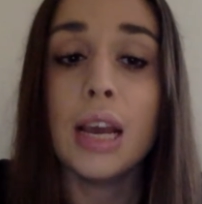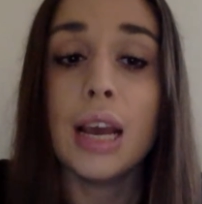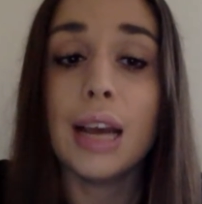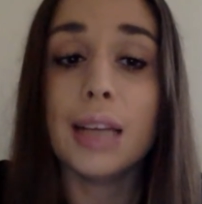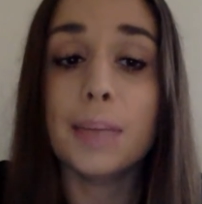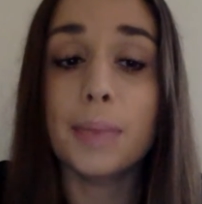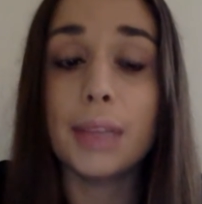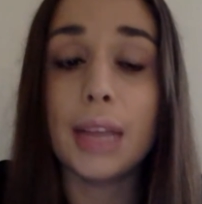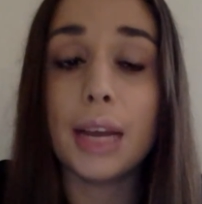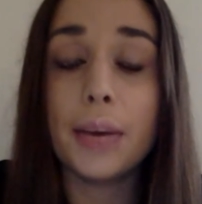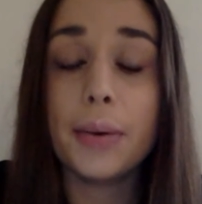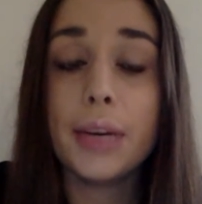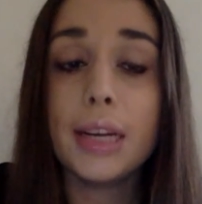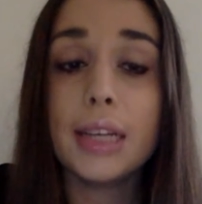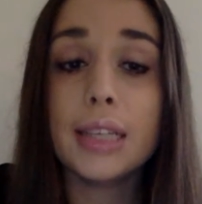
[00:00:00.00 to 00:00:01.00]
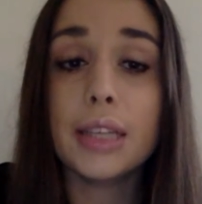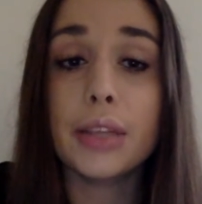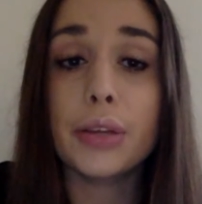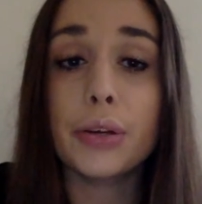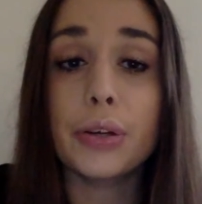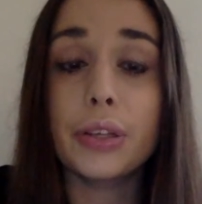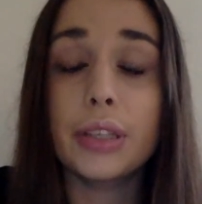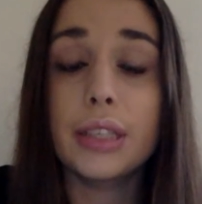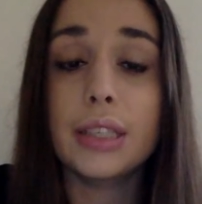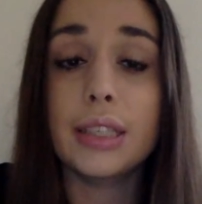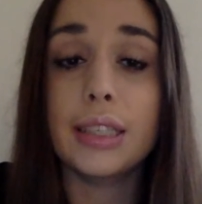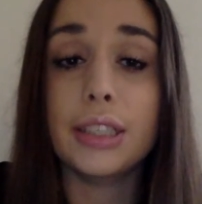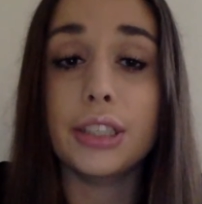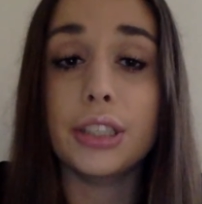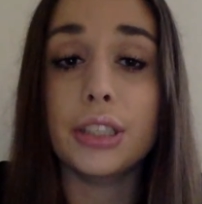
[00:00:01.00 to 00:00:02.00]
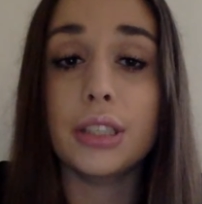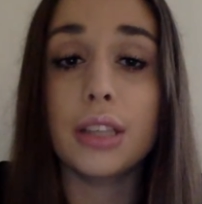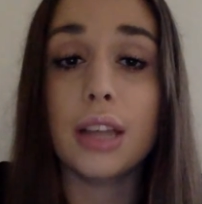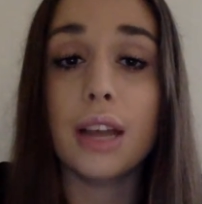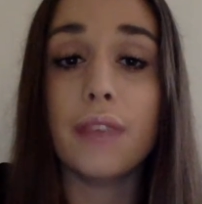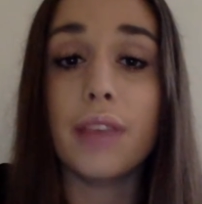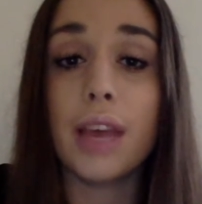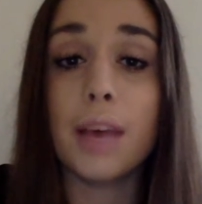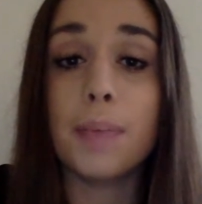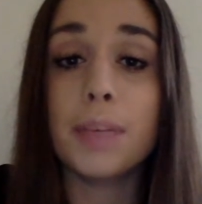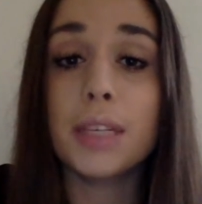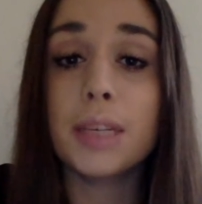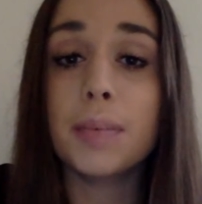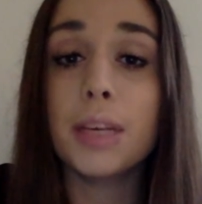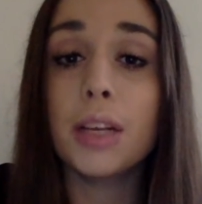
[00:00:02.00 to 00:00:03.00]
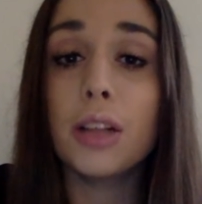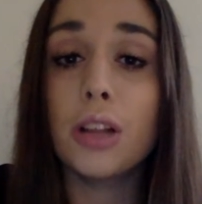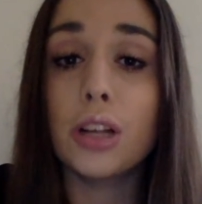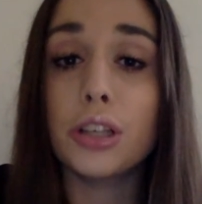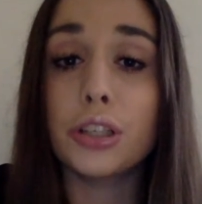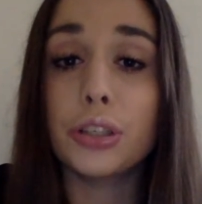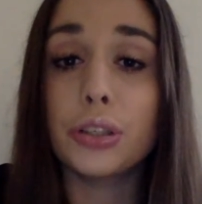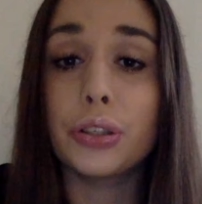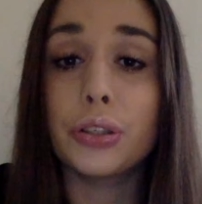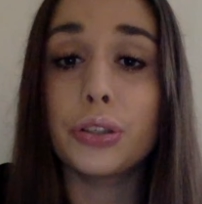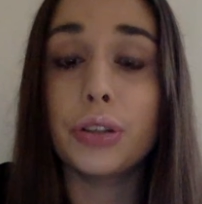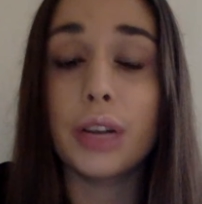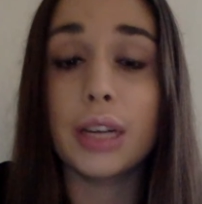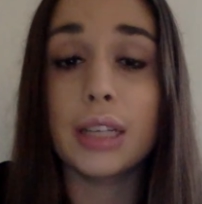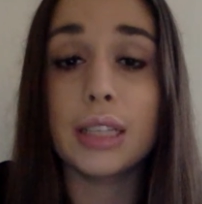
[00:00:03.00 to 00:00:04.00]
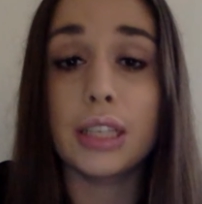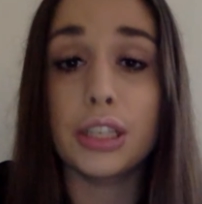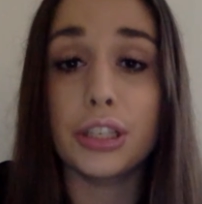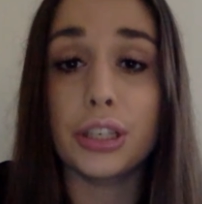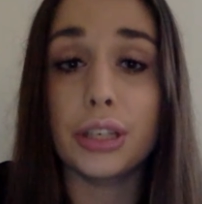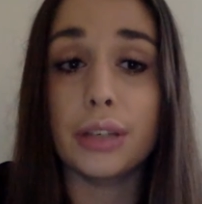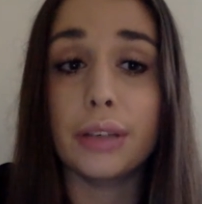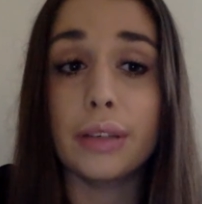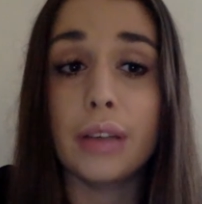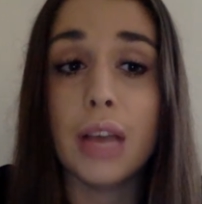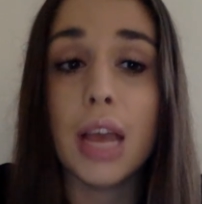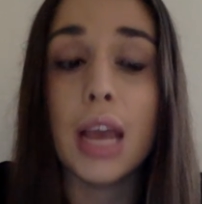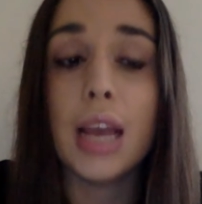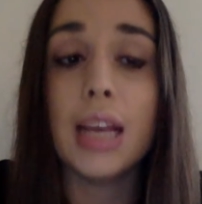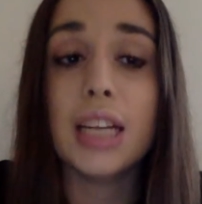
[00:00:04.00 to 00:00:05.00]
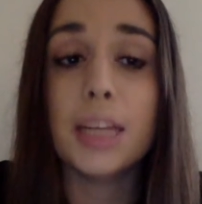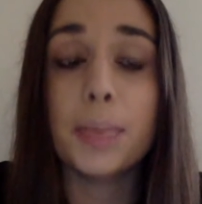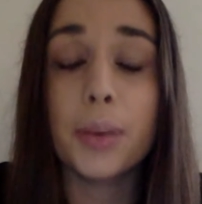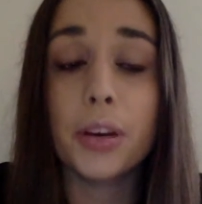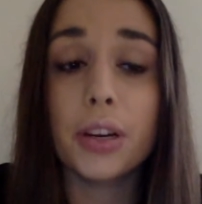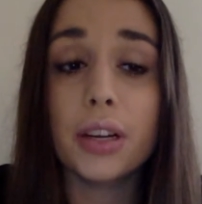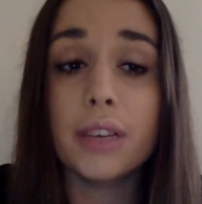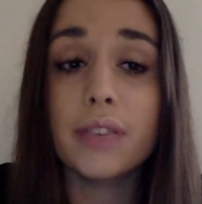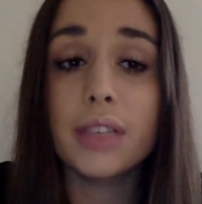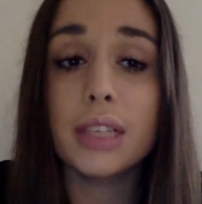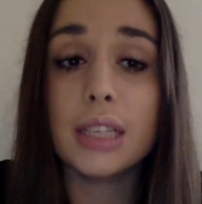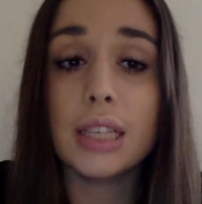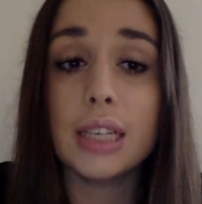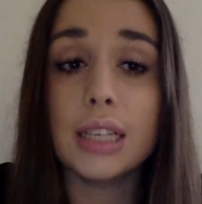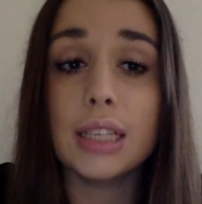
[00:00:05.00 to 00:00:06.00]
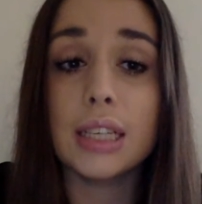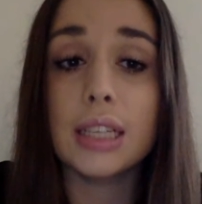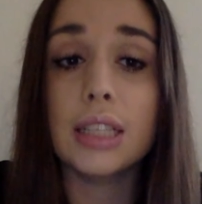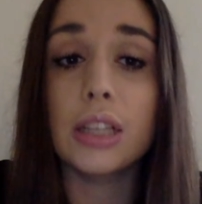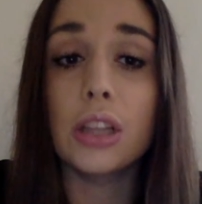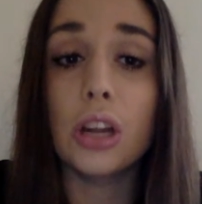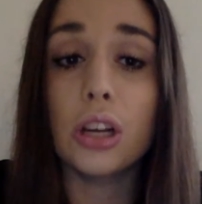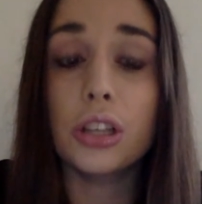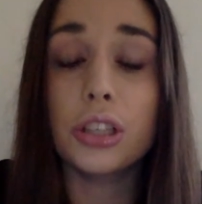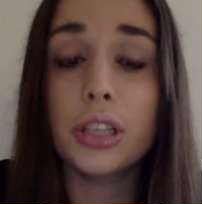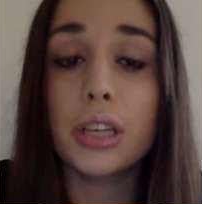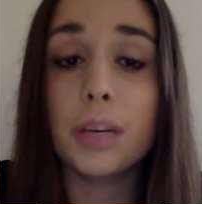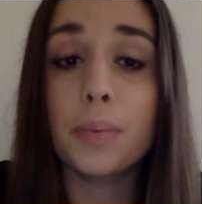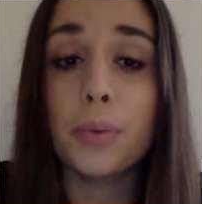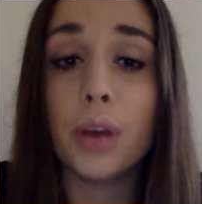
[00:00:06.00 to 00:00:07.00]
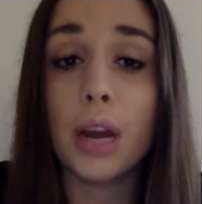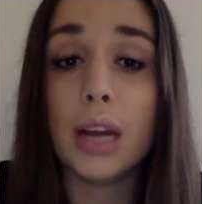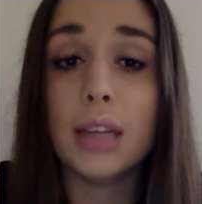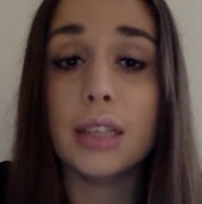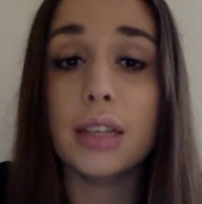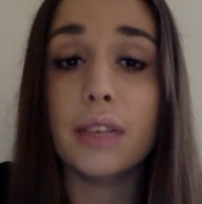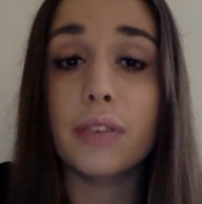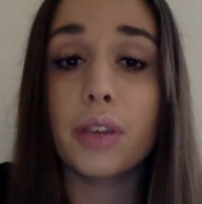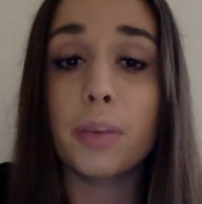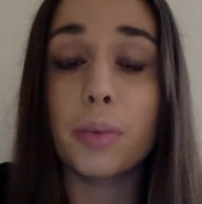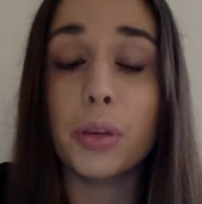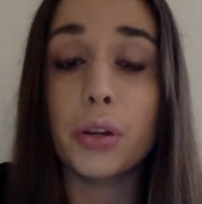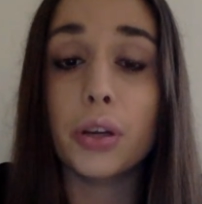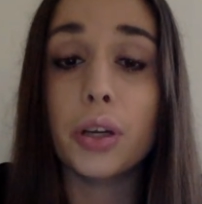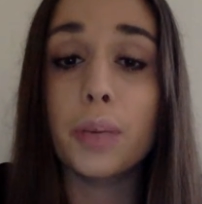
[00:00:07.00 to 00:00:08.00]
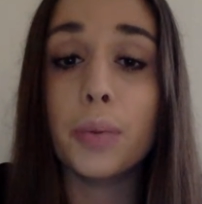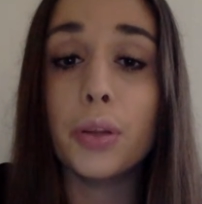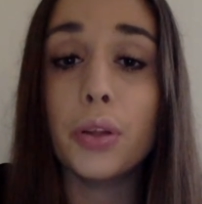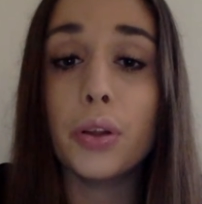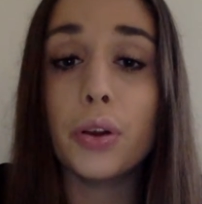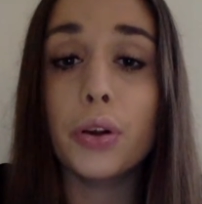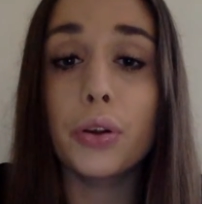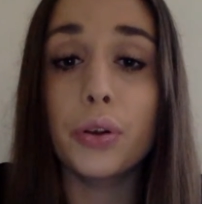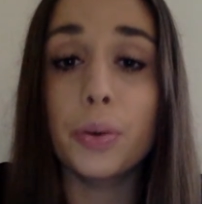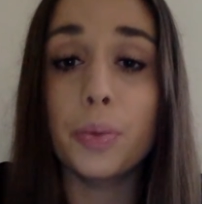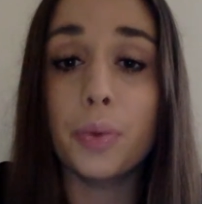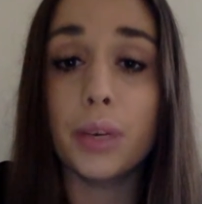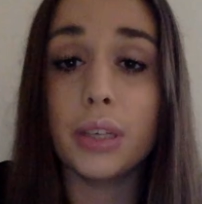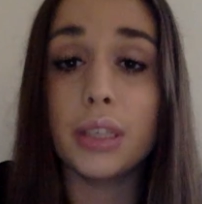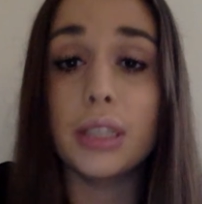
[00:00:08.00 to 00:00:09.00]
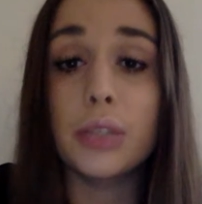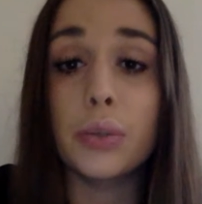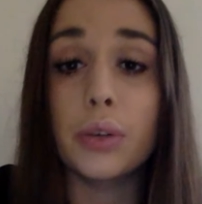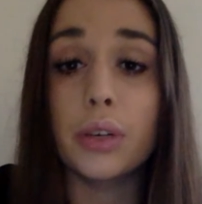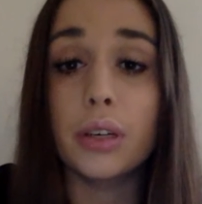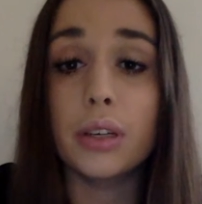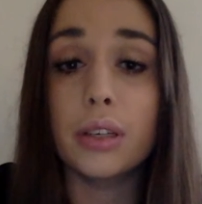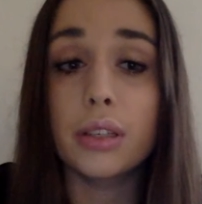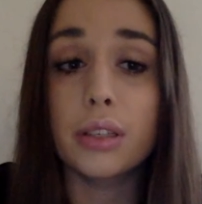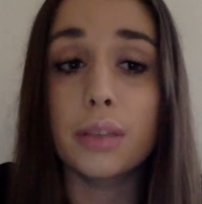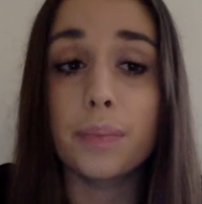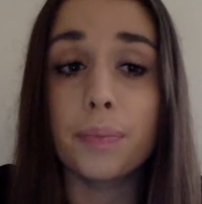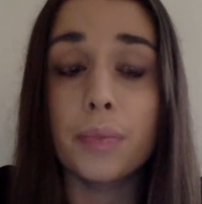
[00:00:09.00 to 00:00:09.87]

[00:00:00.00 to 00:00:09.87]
As Malawi is in the early stages of the epidemiological transition, its burden of disease is largely comprised of communicable or Group 1 disorders.